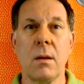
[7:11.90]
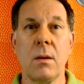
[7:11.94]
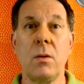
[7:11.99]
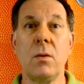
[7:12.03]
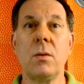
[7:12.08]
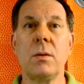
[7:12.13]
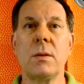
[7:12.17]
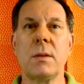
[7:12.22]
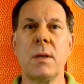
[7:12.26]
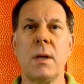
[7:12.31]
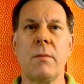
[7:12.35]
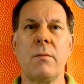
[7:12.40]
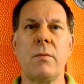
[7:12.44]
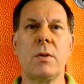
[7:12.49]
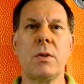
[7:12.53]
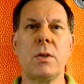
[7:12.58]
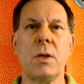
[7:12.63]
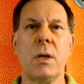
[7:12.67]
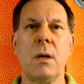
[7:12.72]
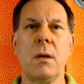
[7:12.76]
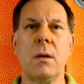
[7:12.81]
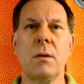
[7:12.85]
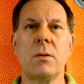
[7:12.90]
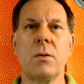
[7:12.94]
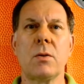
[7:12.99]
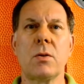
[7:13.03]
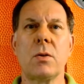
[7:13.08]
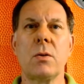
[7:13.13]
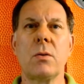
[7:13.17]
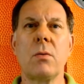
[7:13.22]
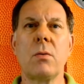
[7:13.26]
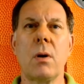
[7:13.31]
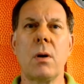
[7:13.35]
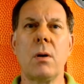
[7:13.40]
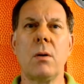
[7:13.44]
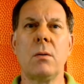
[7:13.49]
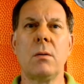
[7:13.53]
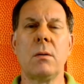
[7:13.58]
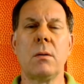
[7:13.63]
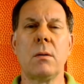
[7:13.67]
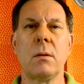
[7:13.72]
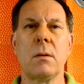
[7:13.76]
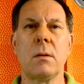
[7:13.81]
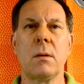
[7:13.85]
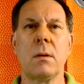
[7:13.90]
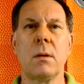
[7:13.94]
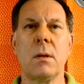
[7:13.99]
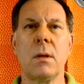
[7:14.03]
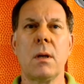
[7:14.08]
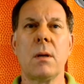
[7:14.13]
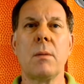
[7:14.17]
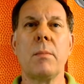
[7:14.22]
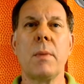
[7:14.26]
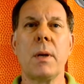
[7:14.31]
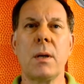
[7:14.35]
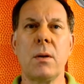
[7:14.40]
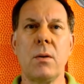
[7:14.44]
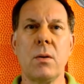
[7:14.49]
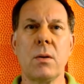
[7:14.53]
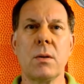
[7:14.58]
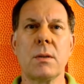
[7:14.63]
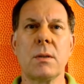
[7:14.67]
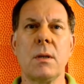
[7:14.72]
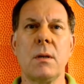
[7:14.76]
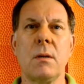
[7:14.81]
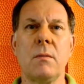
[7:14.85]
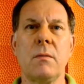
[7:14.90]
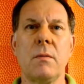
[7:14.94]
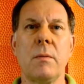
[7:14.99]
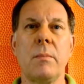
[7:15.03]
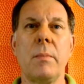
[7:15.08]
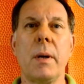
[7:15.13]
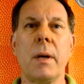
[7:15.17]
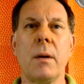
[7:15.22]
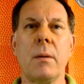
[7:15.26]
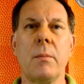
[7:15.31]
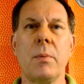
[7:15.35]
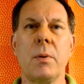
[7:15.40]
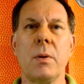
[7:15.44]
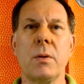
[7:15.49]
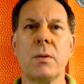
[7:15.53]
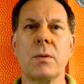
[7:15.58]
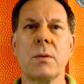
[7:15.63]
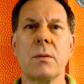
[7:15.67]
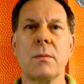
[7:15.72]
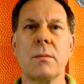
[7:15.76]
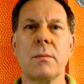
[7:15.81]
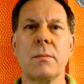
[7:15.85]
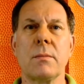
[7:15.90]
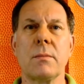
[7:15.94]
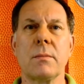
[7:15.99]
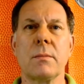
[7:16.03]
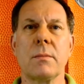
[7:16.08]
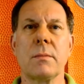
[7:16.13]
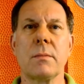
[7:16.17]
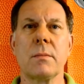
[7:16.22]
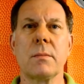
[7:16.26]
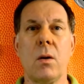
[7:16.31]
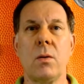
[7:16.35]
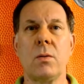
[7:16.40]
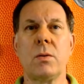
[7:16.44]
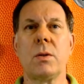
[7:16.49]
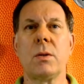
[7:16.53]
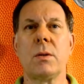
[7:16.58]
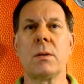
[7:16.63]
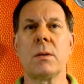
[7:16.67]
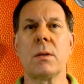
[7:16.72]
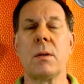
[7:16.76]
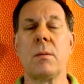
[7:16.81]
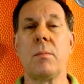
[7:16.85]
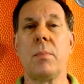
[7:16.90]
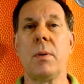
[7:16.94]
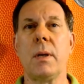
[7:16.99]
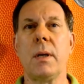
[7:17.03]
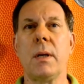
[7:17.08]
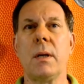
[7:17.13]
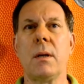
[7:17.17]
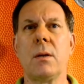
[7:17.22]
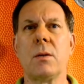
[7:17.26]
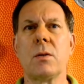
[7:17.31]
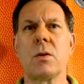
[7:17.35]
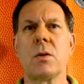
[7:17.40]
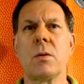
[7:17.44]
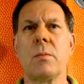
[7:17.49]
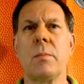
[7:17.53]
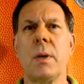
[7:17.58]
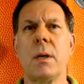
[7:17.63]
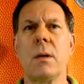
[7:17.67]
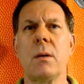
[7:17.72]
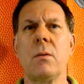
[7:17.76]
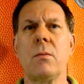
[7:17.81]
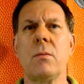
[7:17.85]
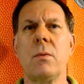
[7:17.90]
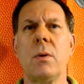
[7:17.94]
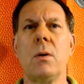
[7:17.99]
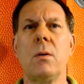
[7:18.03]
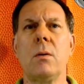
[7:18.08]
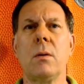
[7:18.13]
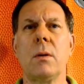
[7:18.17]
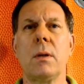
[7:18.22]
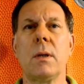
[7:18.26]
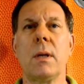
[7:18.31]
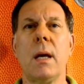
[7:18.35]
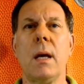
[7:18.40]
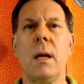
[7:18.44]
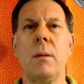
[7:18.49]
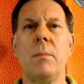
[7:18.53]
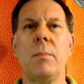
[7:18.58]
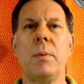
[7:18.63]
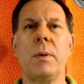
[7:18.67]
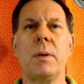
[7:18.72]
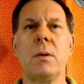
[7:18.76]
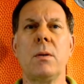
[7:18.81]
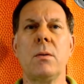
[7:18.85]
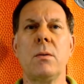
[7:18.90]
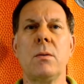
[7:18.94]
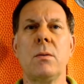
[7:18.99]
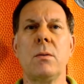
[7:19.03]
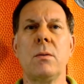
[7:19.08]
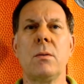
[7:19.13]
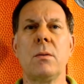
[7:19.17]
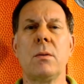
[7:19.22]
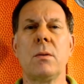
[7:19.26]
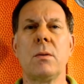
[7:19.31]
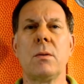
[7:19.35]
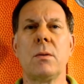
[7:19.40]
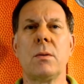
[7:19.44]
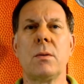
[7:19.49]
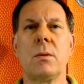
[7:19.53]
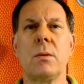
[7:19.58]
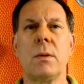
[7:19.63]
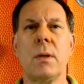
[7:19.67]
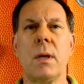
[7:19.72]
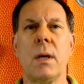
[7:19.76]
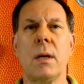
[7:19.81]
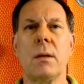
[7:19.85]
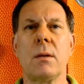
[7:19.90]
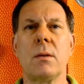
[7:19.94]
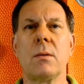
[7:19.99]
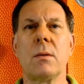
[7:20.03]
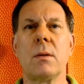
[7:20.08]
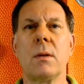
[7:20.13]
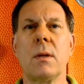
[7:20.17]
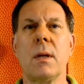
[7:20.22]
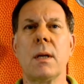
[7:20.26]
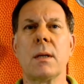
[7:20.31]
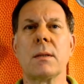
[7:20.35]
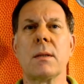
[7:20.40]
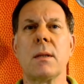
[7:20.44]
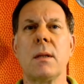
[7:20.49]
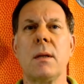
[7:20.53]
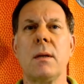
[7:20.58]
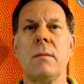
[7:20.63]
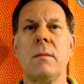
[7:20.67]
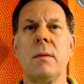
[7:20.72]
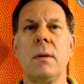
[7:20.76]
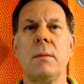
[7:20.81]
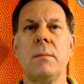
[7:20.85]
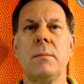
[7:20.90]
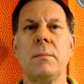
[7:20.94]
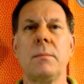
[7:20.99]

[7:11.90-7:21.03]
Use every challenge to grow and make yourself a better person. Coaches can play an instrumental role in helping you to get to the next level.